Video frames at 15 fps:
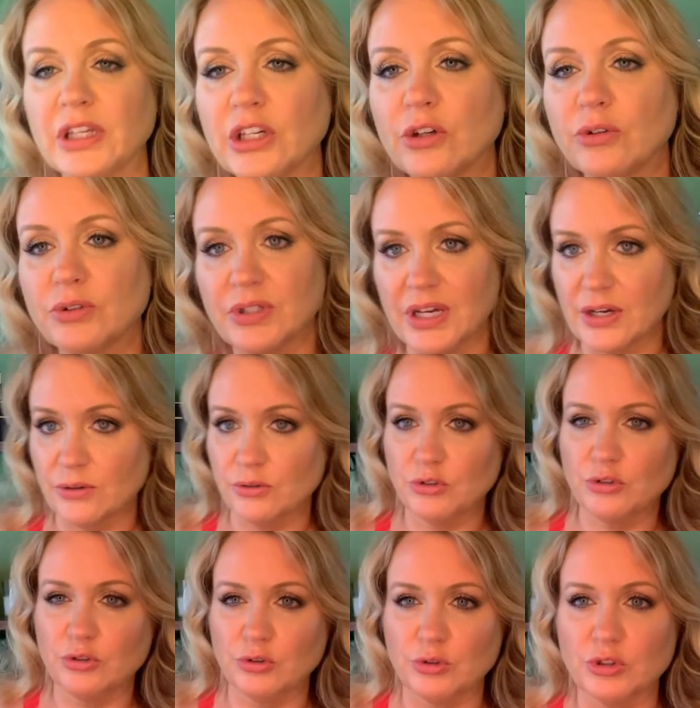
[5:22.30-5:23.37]
go down
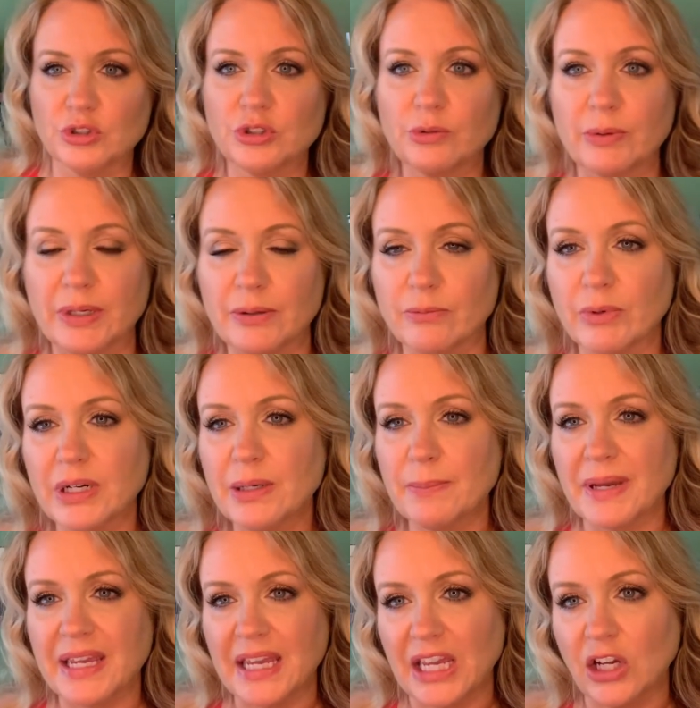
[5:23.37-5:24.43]
to just right at
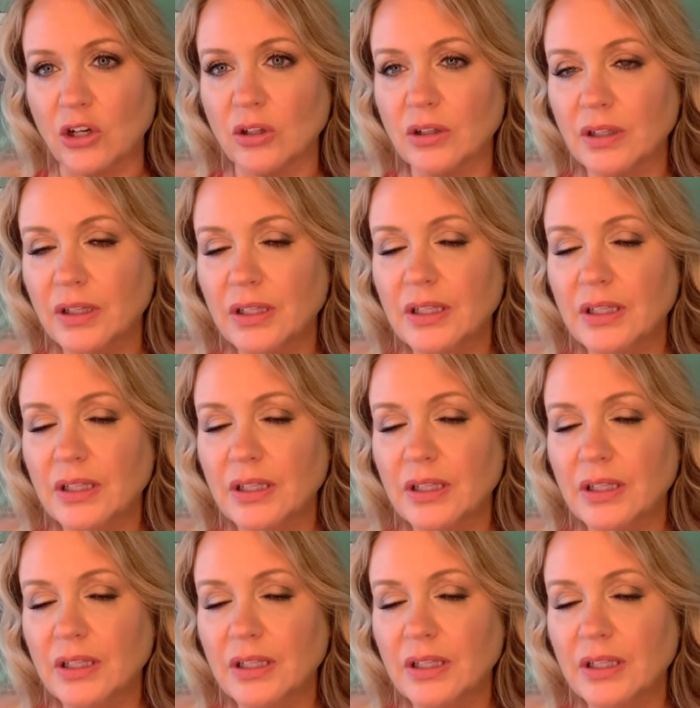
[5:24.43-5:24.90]
my ankle.